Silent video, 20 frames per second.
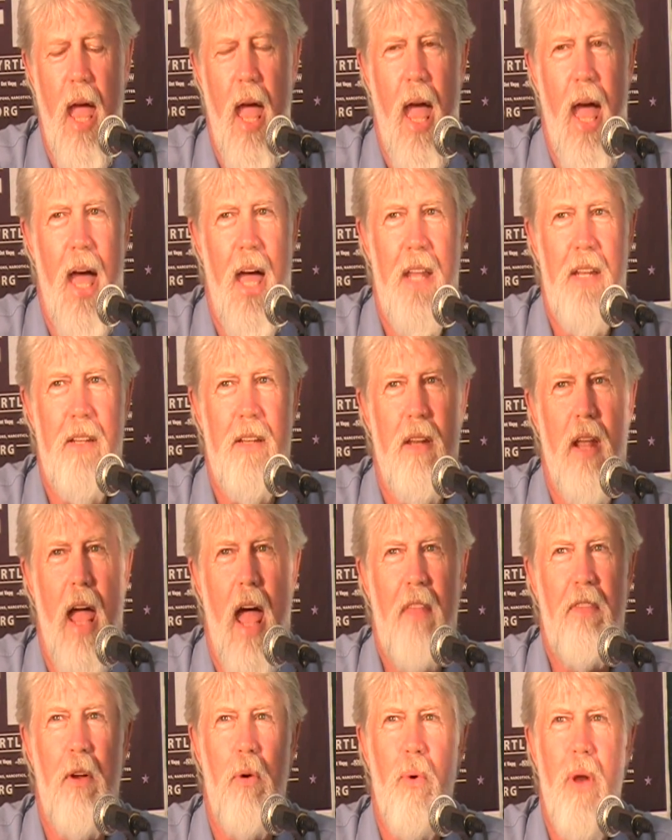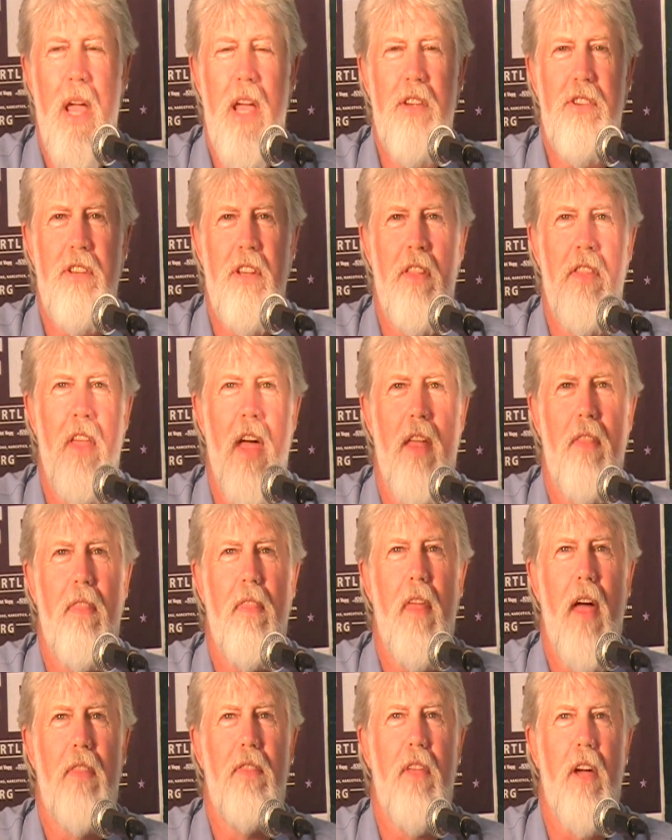And the reason
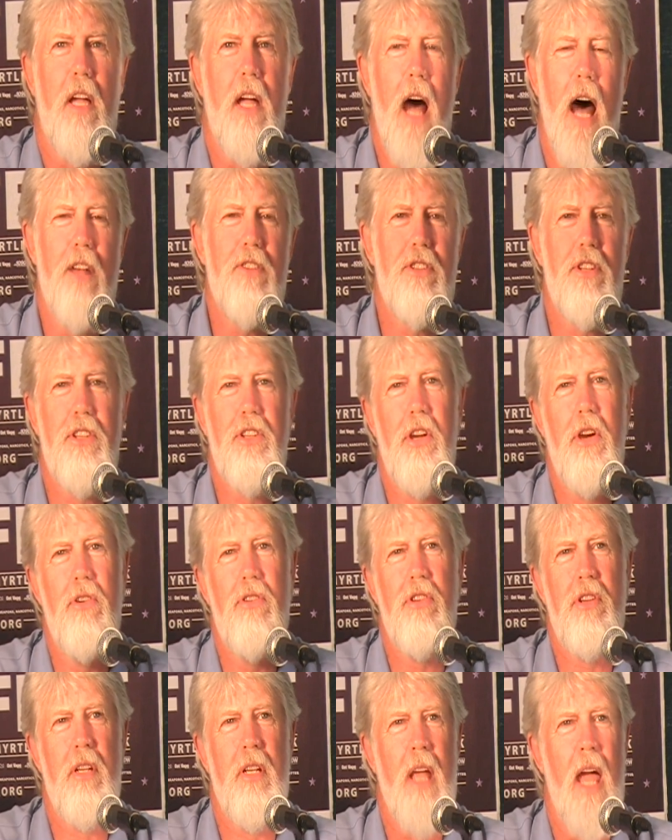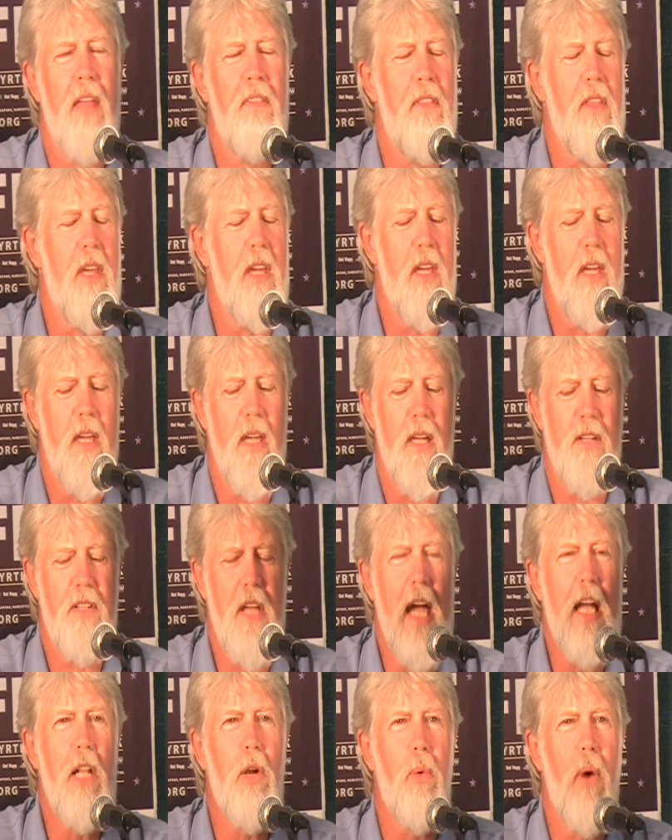that the Constitution and the
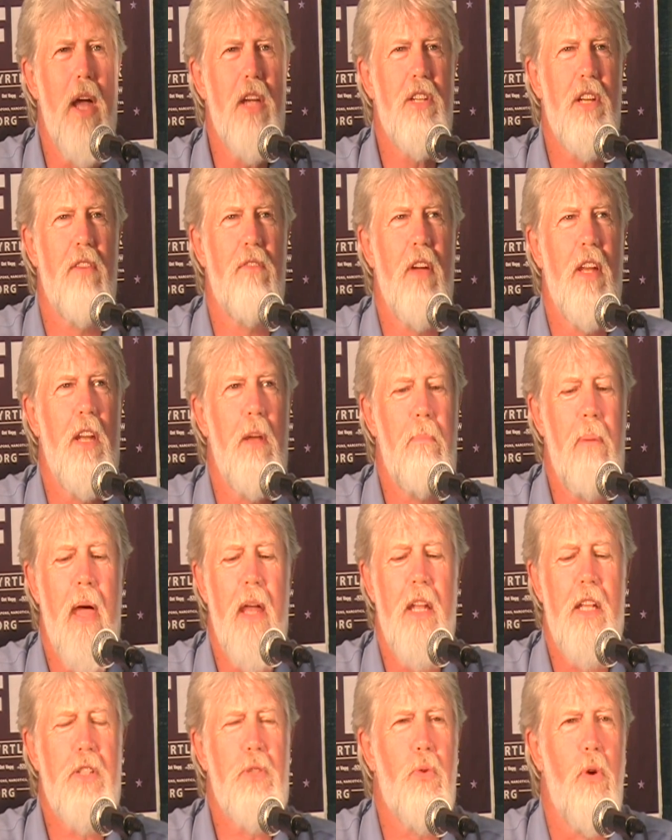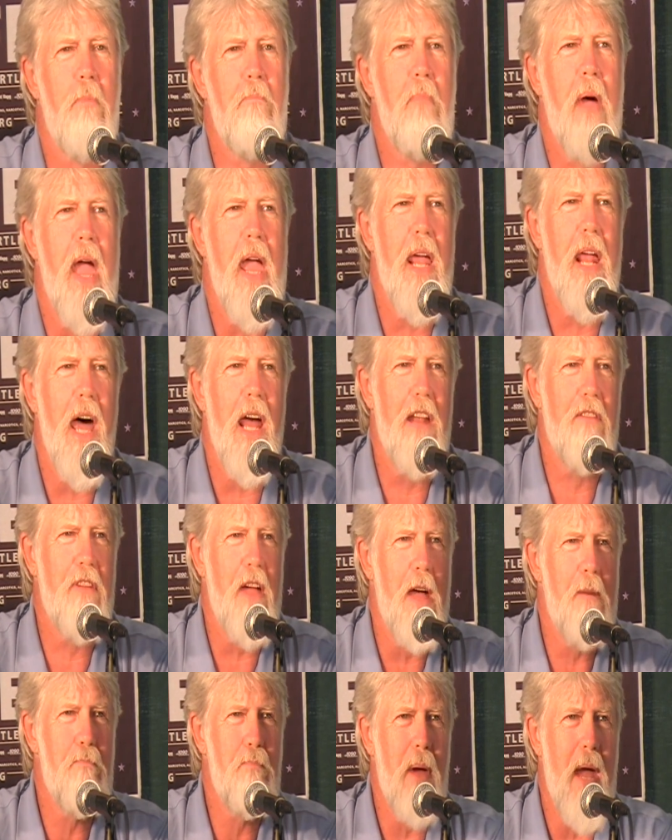Declaration of Independence were made out of
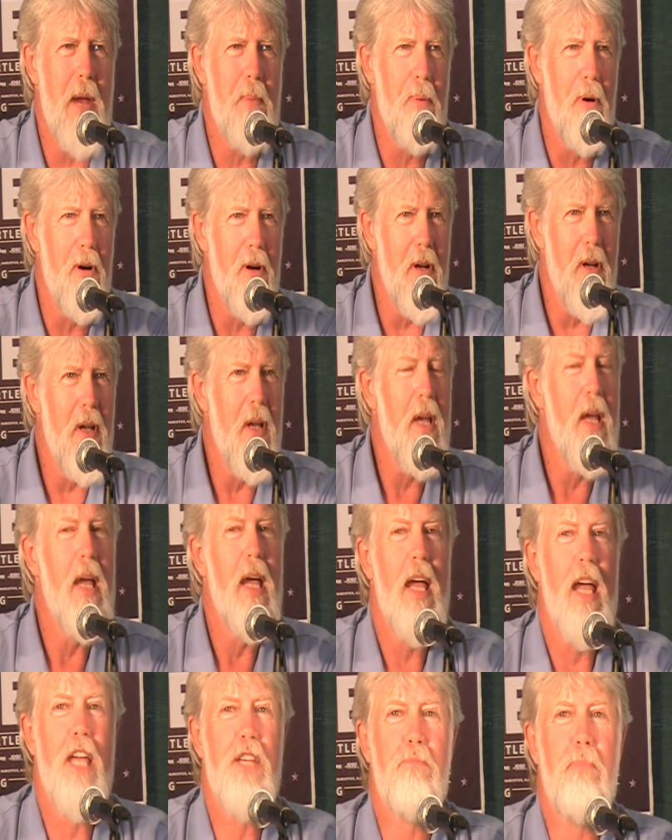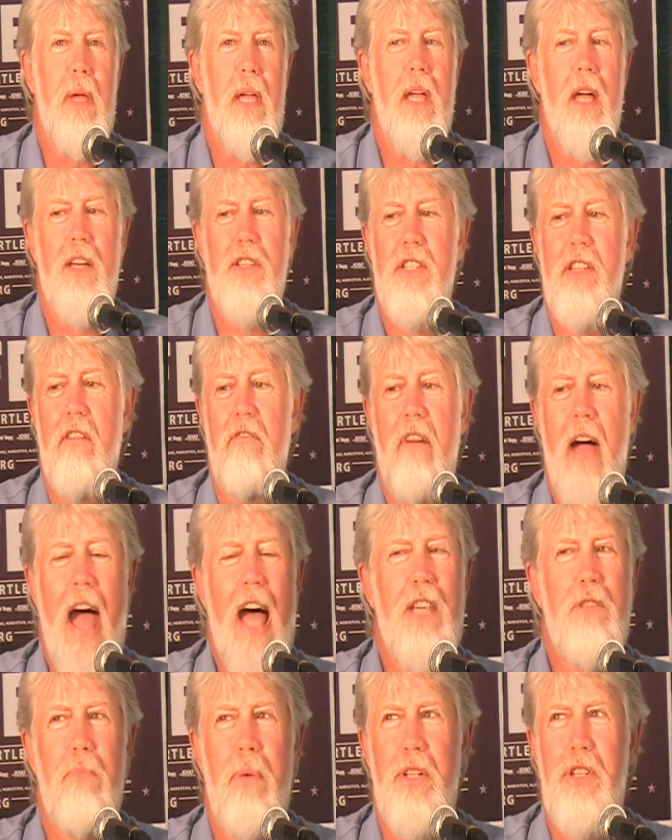hemp paper is because the
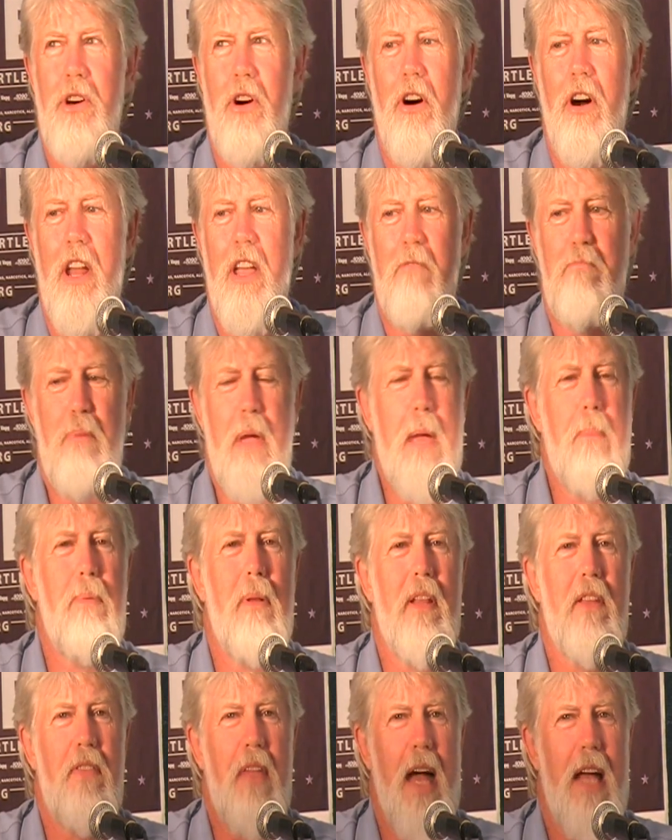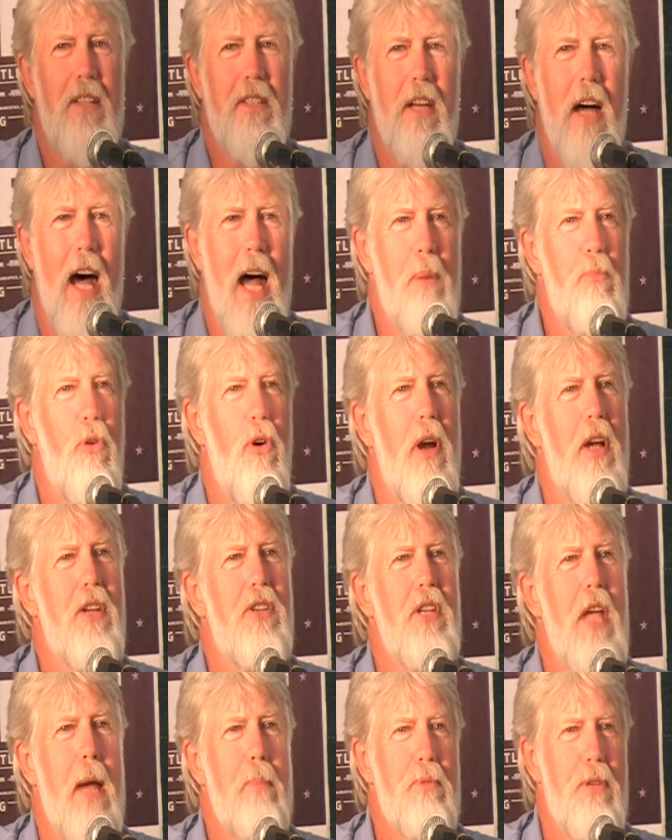vast majority of people at that time were
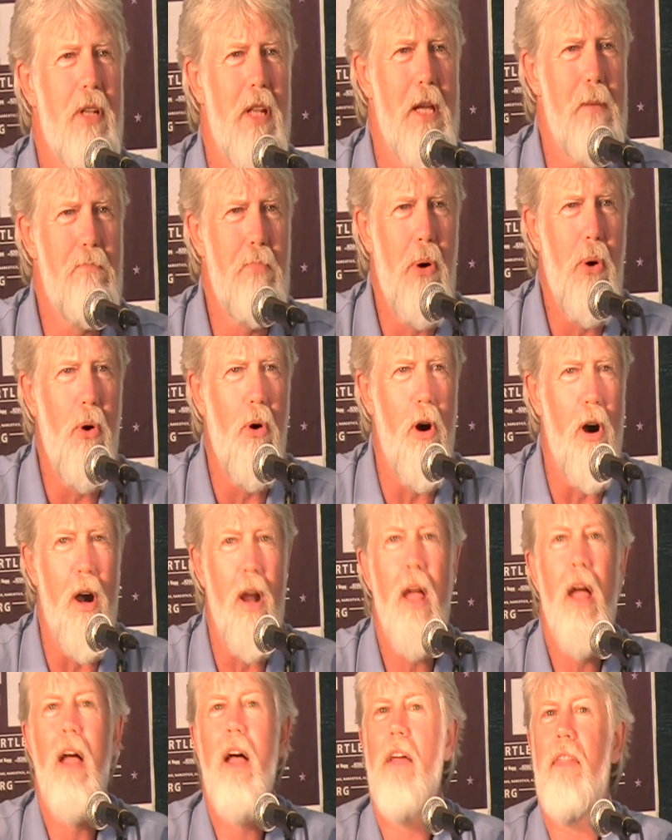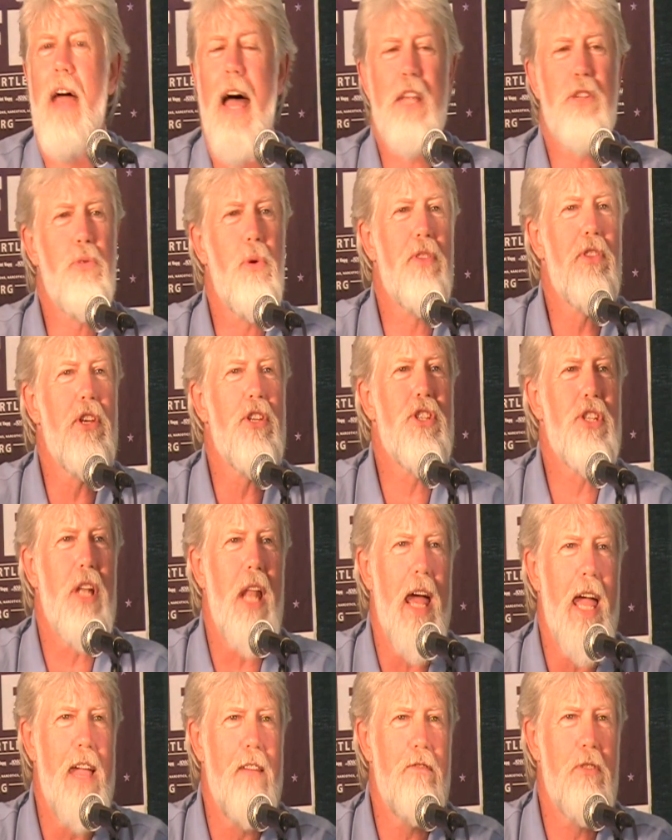exceptionally poor. That's what the
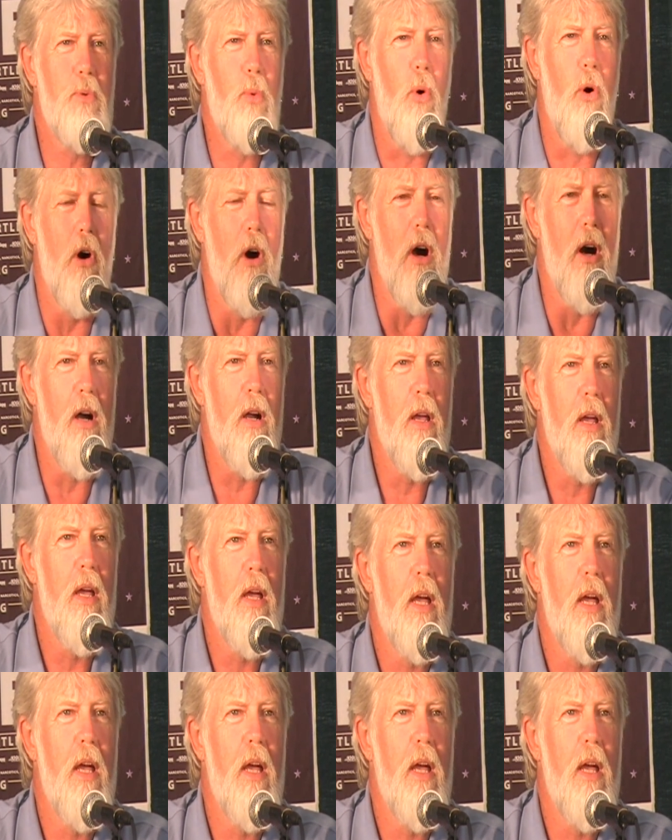slaves wore.